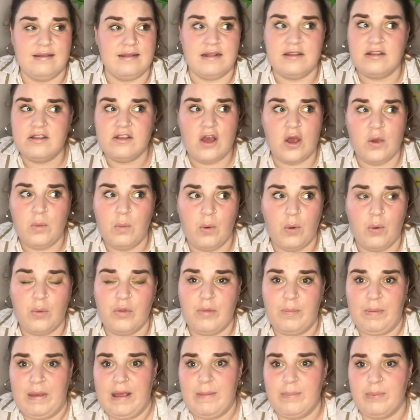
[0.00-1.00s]
and so were all the
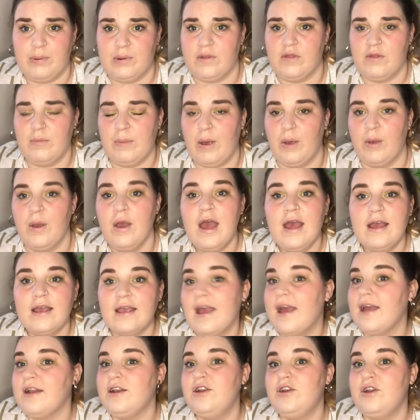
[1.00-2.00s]
people on the boat.
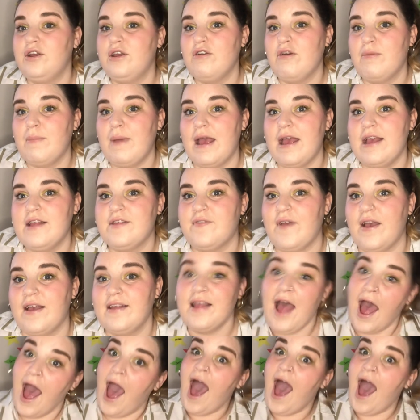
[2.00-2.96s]
Can you do your amazed face?